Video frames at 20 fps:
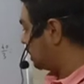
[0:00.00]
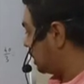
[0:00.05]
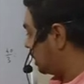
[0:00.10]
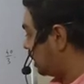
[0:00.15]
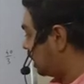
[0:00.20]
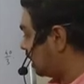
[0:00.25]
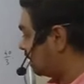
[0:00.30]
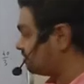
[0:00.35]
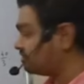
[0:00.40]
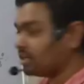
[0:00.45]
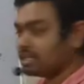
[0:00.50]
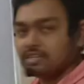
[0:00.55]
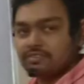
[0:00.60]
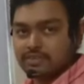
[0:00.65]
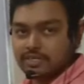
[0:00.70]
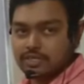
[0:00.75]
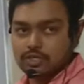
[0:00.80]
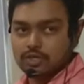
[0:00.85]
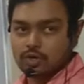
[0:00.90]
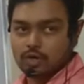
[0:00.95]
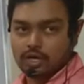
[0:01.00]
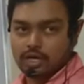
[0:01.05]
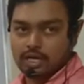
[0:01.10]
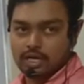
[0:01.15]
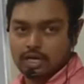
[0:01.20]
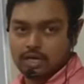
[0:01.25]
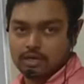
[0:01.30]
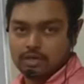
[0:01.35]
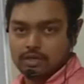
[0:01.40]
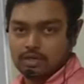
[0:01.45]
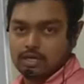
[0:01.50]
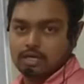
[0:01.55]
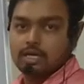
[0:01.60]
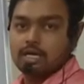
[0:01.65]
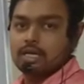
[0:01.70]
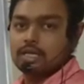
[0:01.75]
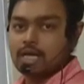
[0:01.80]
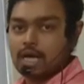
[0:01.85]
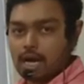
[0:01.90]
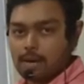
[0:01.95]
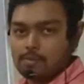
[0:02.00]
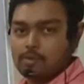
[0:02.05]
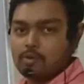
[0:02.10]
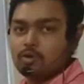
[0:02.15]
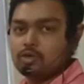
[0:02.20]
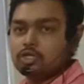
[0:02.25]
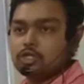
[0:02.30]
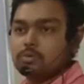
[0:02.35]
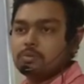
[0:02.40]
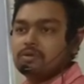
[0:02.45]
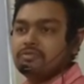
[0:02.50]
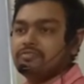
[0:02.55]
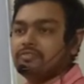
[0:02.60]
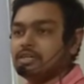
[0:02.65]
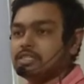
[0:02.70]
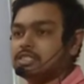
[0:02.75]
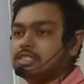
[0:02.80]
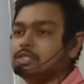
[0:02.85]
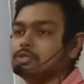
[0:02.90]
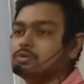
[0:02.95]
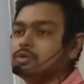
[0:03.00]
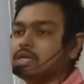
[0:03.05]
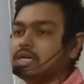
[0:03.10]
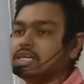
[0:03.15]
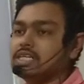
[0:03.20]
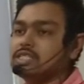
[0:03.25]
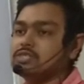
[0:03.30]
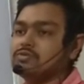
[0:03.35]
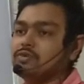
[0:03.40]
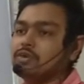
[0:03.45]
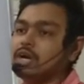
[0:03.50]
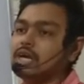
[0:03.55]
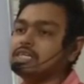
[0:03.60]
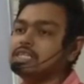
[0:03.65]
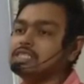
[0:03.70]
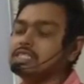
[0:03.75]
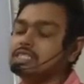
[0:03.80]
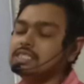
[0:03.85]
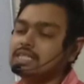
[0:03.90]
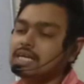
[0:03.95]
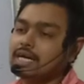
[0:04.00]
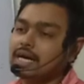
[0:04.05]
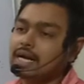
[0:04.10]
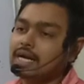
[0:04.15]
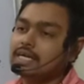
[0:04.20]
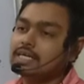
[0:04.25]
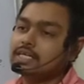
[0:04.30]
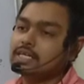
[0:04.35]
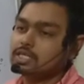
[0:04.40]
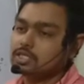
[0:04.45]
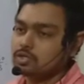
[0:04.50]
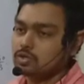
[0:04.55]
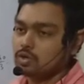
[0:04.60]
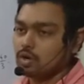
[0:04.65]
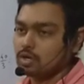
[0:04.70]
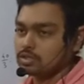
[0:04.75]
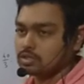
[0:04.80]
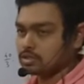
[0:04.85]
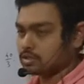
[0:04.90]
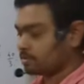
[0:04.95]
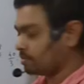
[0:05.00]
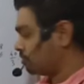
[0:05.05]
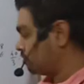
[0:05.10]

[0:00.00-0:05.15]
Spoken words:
after the withdrawal, the amount should be first utilized for adjusting the current year's loss.